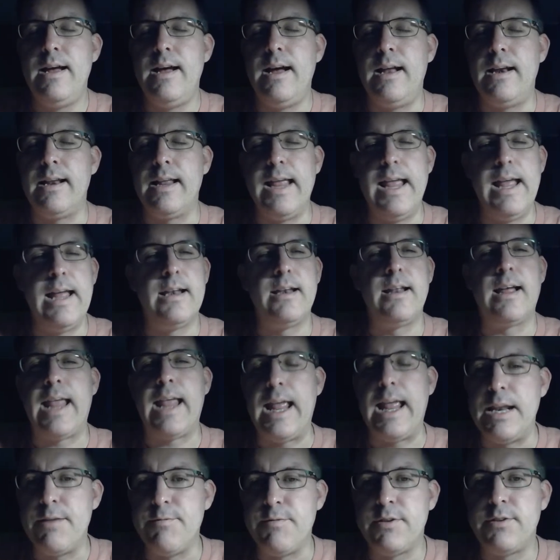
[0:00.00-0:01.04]
And again, I
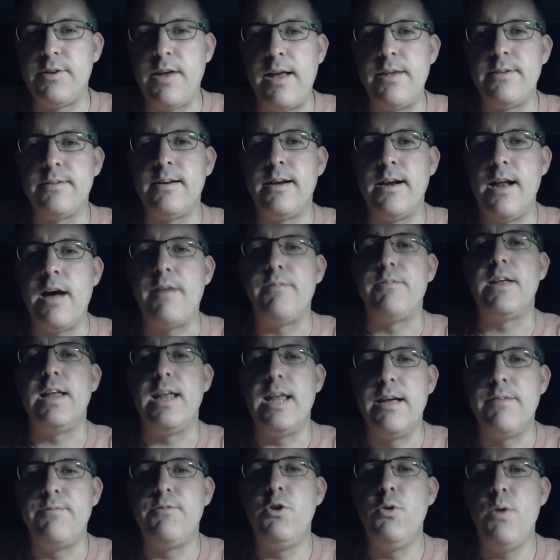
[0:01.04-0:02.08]
can't emphasize it enough.
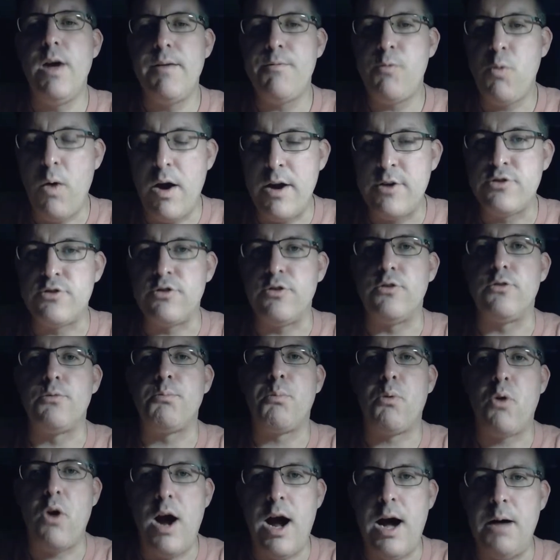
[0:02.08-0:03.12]
If you have questions,
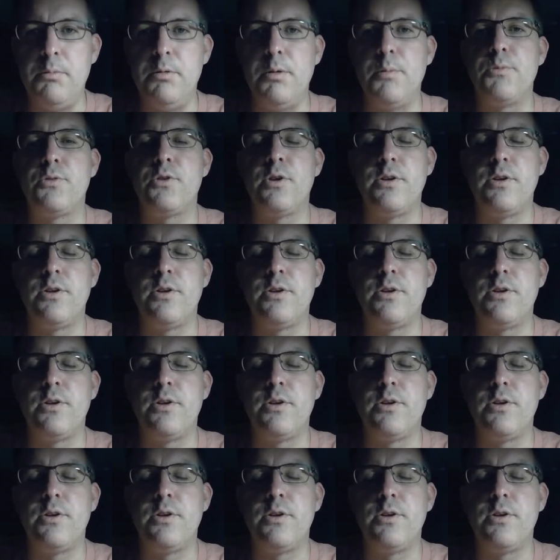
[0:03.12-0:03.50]
problems,